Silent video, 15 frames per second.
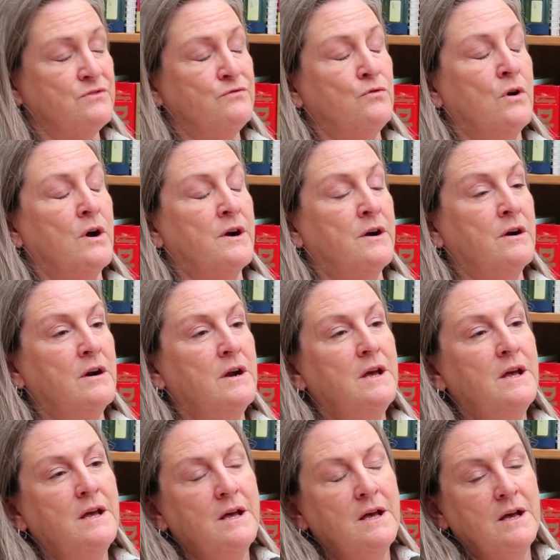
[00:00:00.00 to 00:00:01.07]
of water
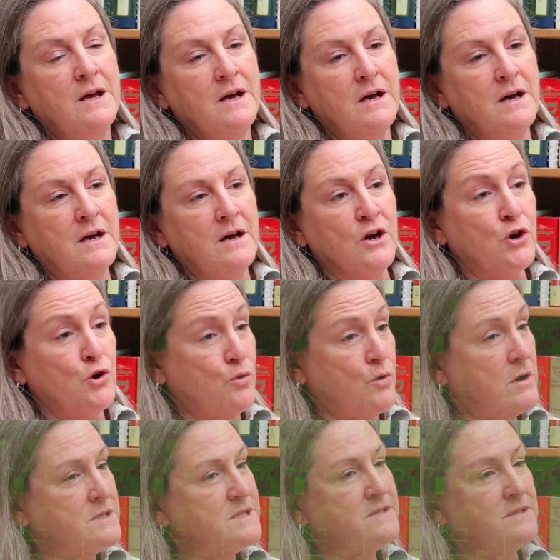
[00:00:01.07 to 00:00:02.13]

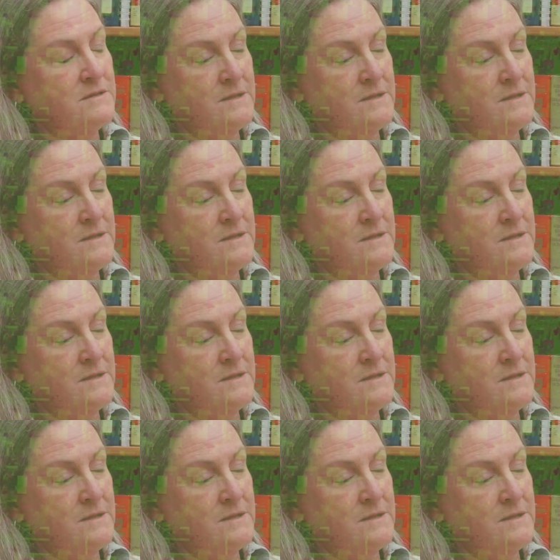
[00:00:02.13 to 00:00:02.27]
across the